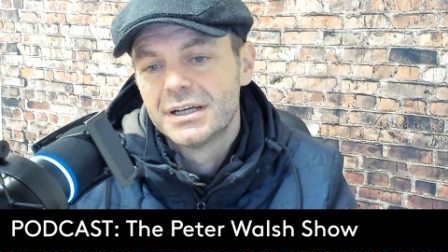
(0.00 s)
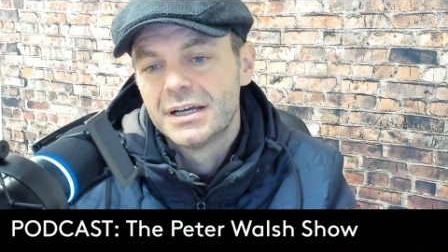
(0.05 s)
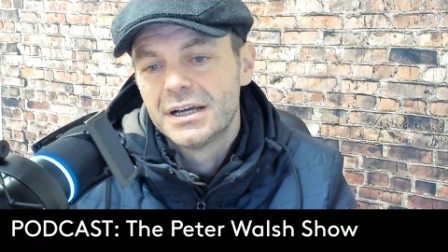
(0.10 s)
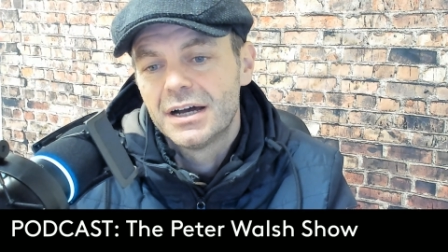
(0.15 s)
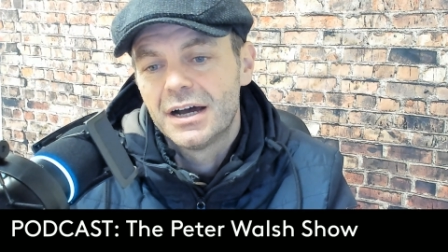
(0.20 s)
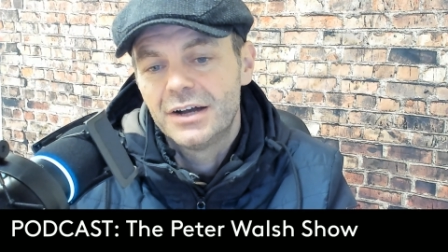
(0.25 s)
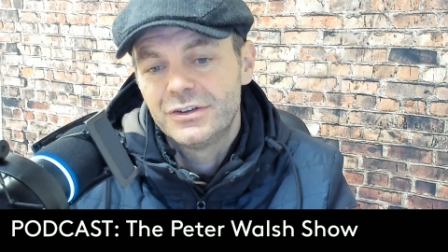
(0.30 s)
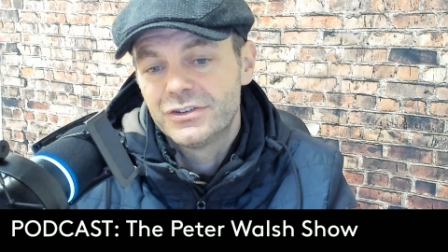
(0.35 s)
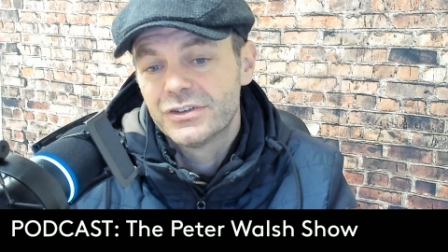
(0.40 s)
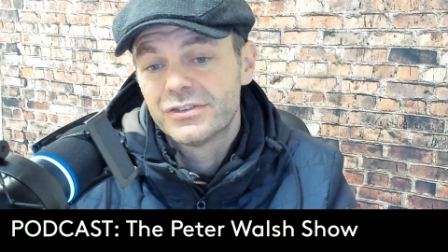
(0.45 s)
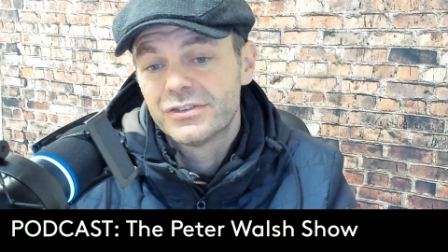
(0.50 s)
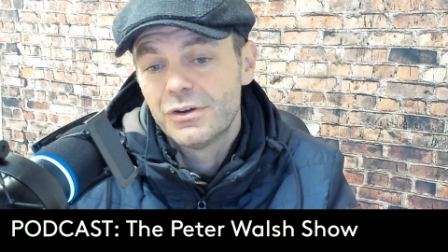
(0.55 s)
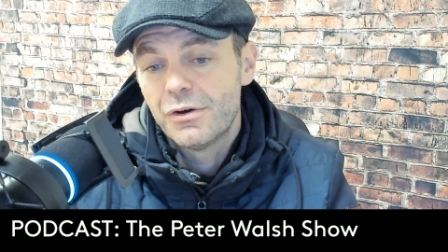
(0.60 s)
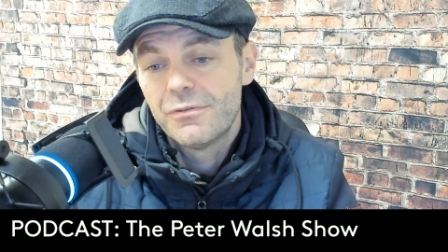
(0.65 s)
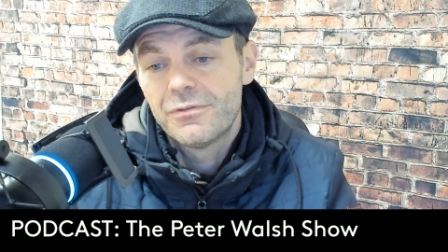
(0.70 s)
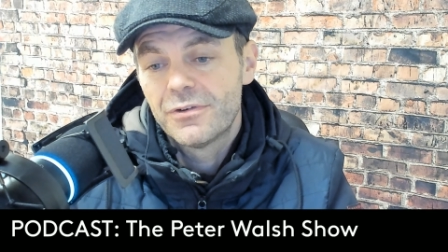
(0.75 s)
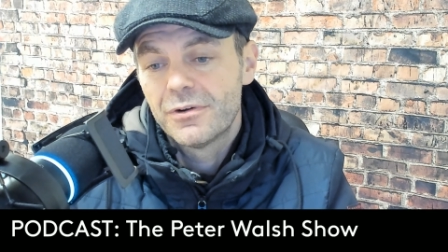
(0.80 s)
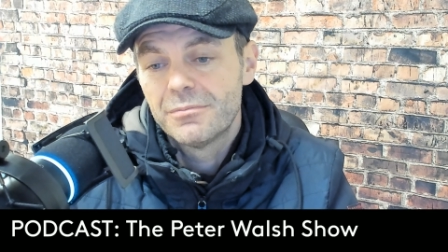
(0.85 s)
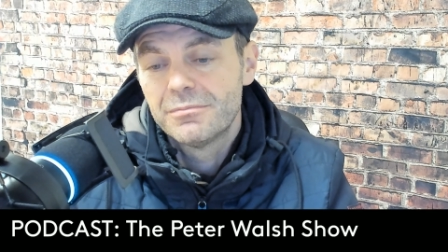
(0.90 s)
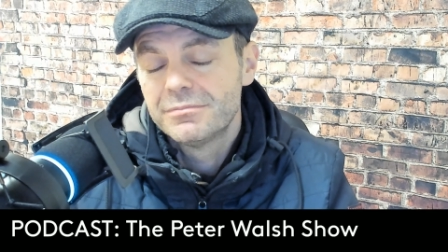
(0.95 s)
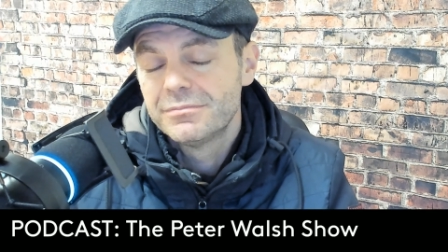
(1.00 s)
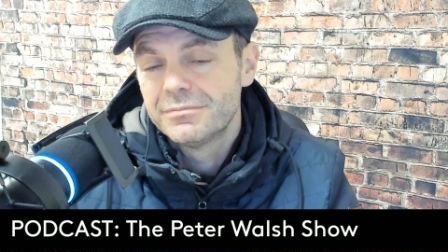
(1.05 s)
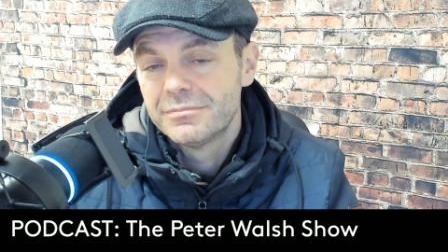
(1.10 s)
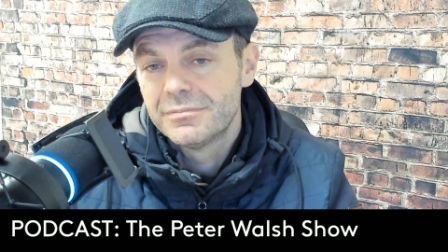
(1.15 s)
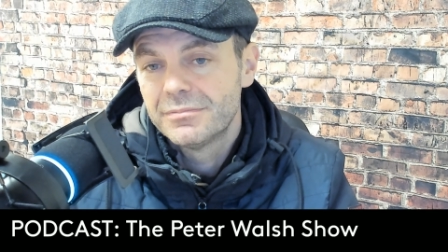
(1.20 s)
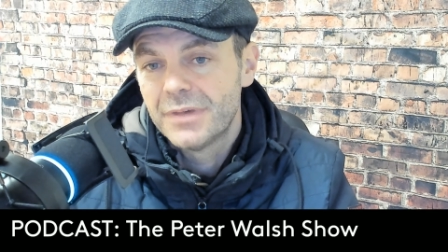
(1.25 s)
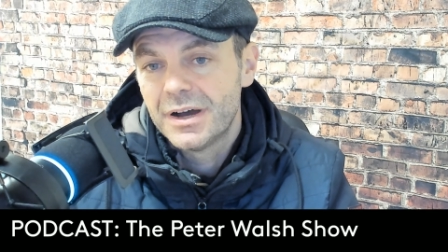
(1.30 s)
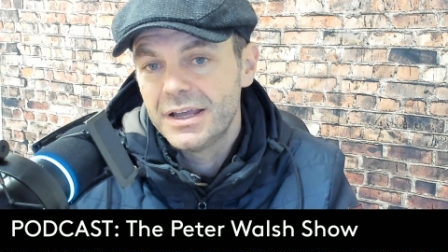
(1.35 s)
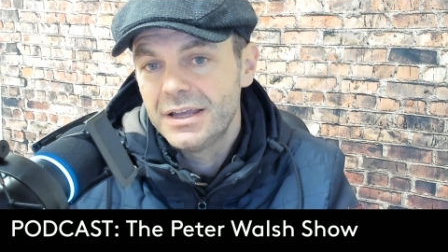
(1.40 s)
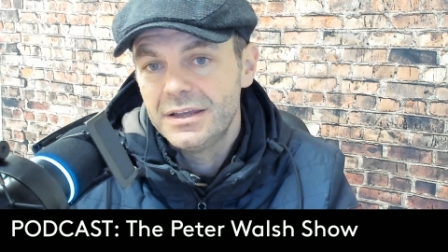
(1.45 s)
I just know from
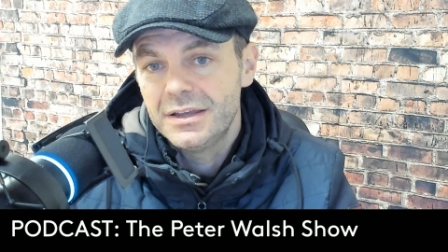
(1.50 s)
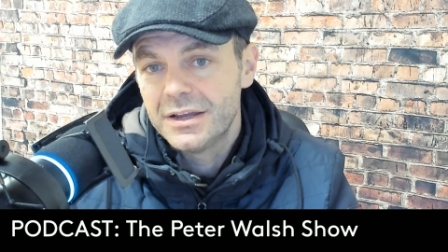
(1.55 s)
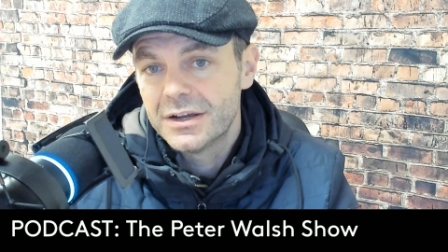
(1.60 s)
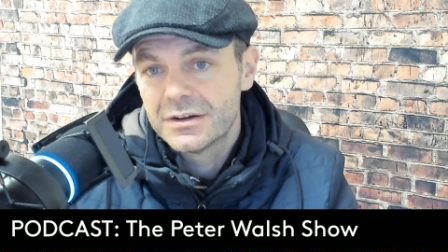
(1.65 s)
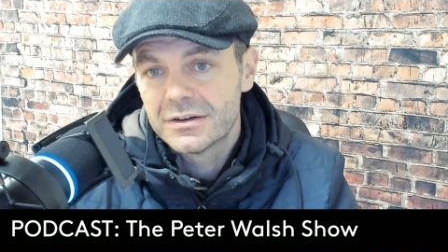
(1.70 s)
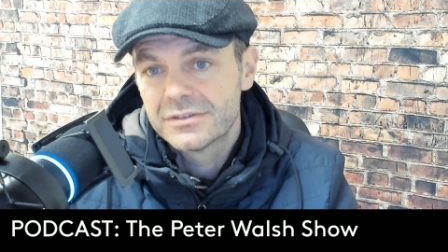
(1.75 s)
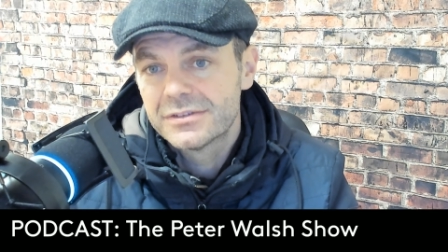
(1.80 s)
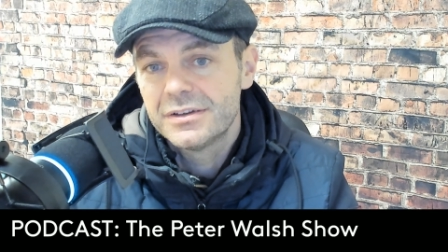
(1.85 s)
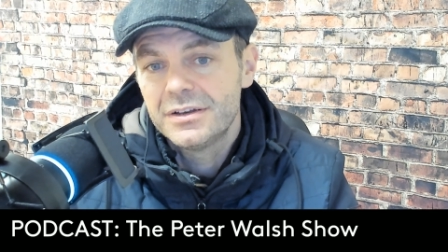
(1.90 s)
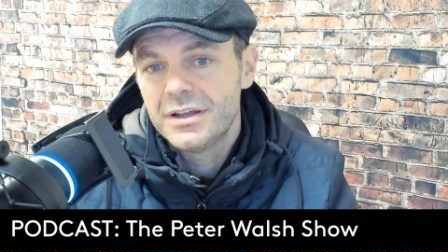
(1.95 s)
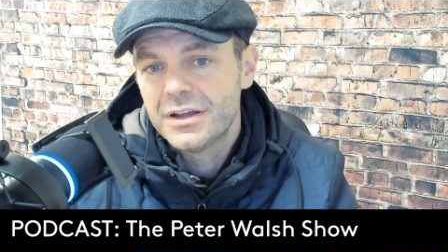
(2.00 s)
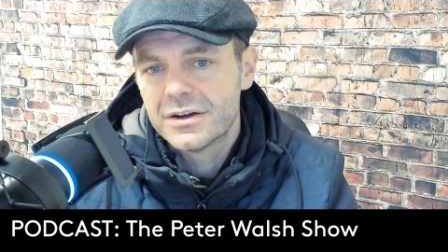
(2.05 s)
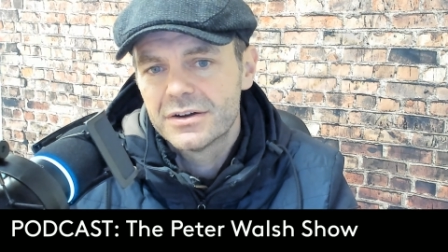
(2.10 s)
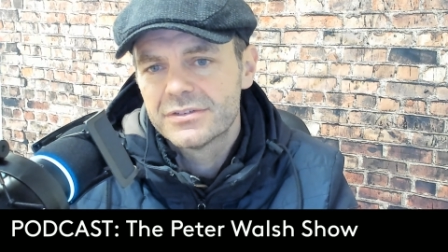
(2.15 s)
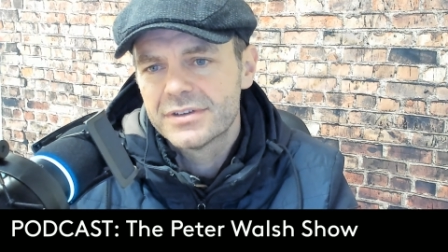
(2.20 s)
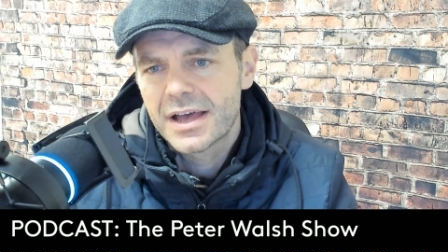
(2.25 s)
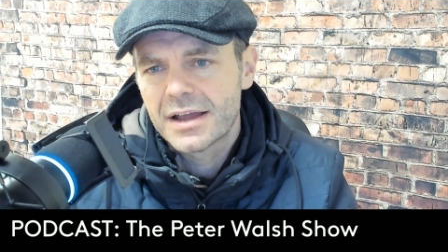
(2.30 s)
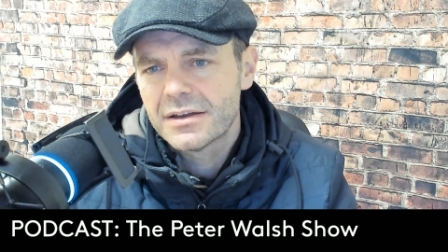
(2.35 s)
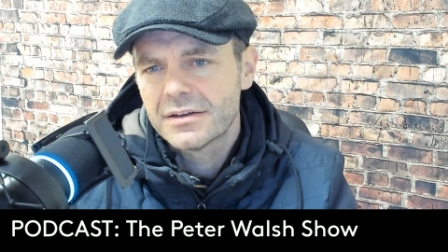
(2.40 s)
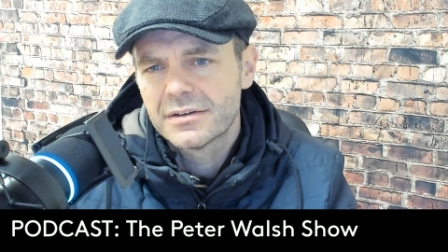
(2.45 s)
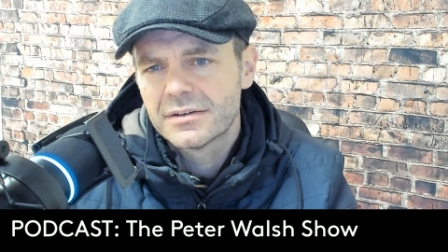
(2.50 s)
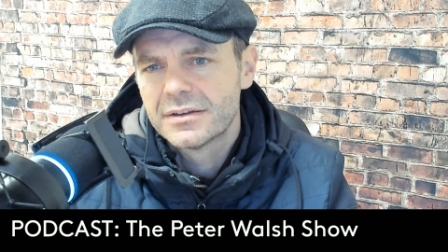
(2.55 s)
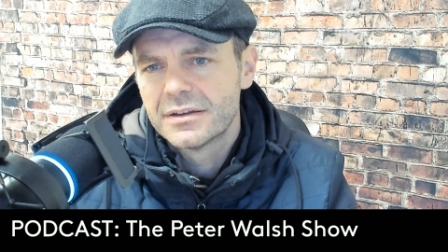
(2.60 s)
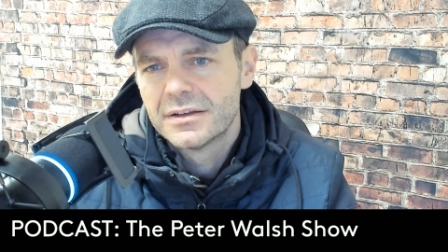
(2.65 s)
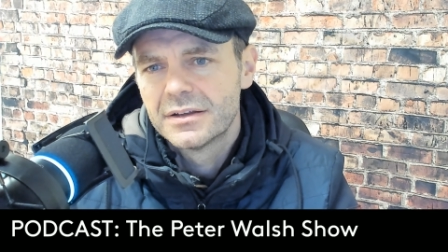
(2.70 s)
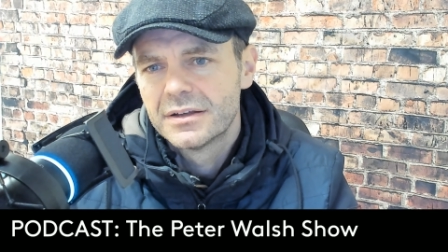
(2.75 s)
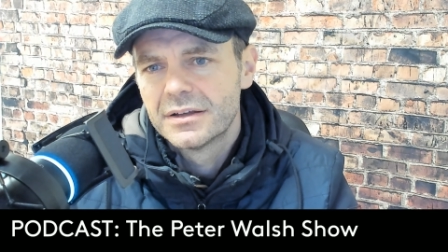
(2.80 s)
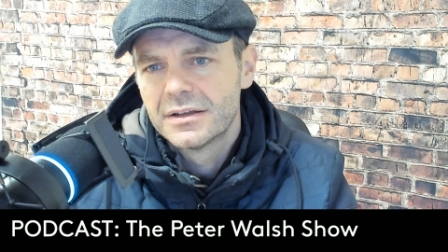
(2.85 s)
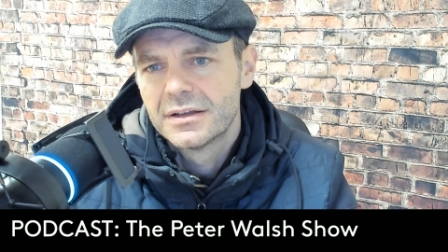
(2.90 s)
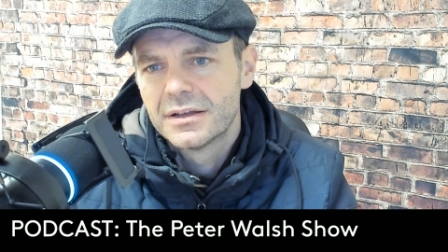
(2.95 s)
my years and years at it
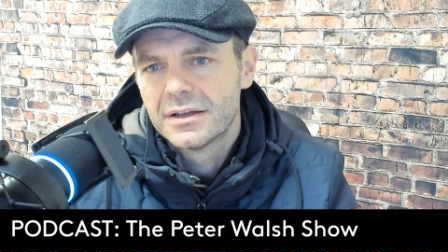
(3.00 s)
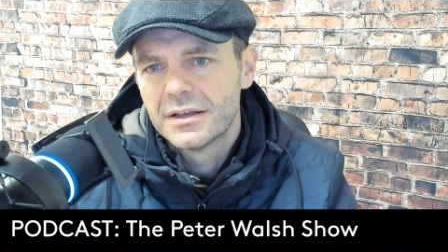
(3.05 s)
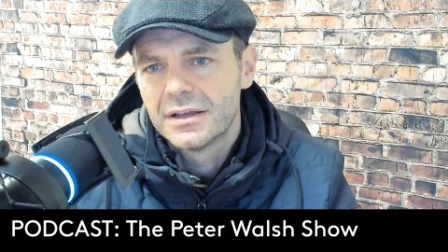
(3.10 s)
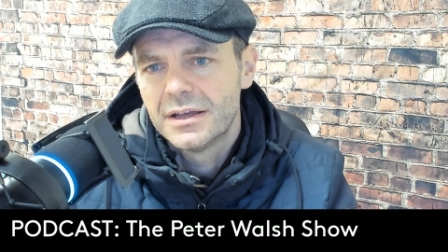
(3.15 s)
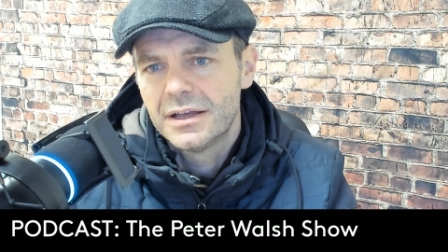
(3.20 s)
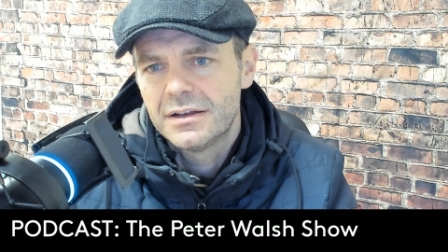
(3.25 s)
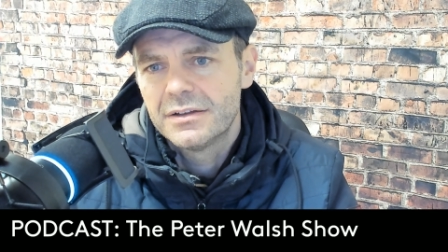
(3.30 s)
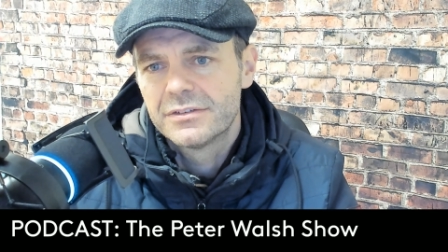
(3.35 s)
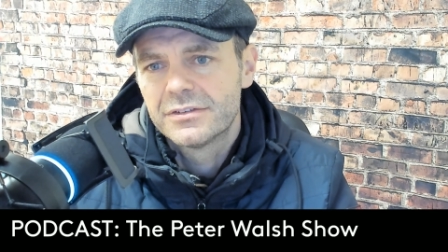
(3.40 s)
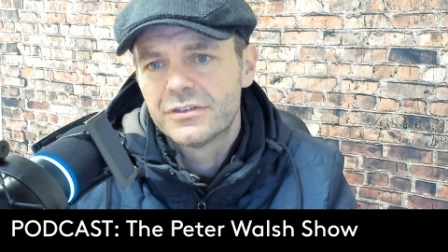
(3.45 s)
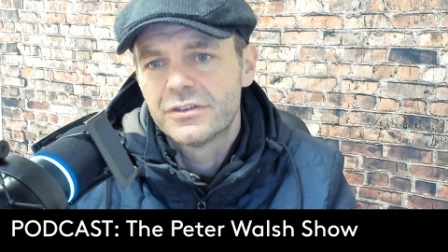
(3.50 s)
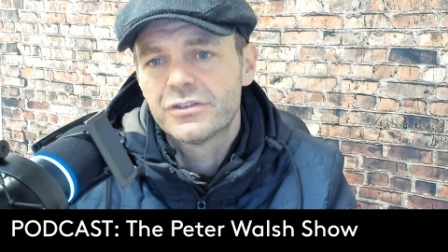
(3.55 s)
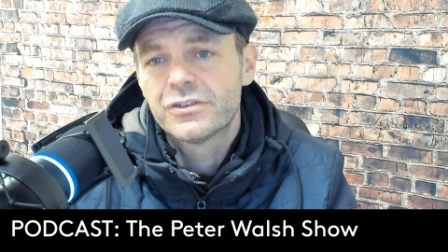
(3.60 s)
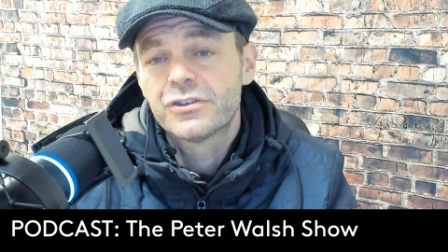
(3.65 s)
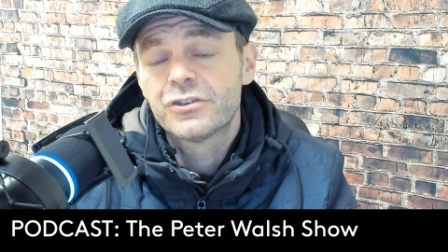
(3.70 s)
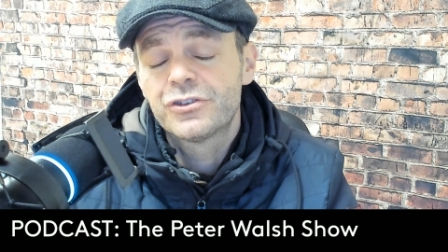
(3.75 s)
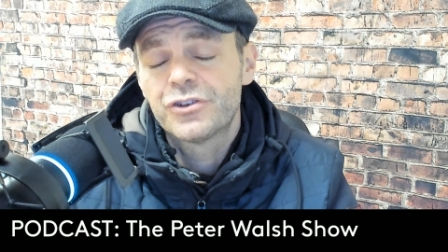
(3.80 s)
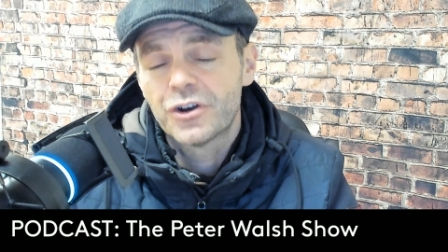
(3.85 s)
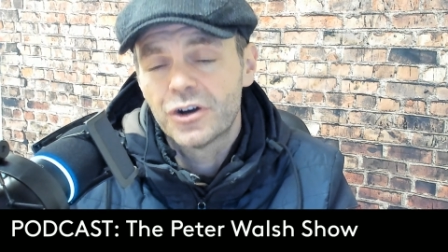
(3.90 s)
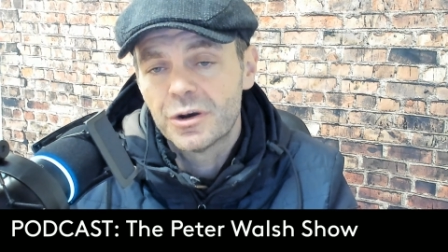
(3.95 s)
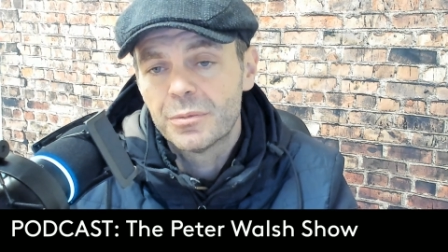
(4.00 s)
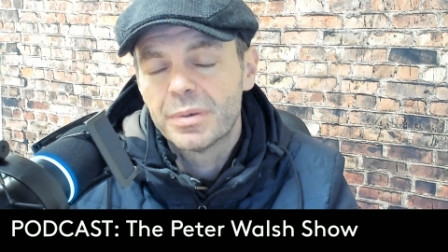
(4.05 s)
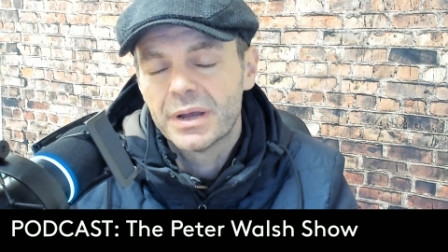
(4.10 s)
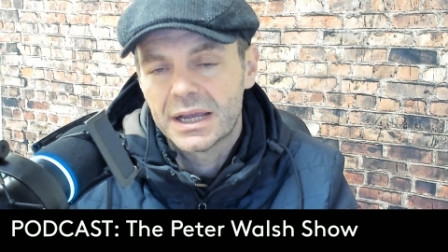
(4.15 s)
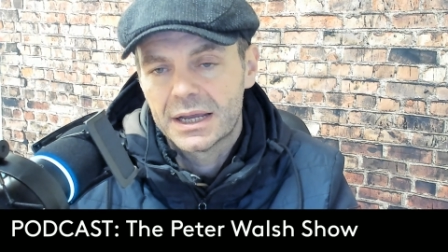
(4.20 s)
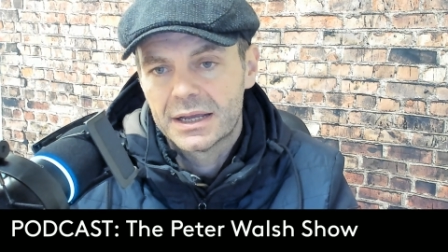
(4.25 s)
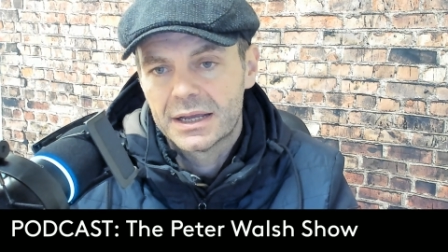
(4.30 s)
it is disturbing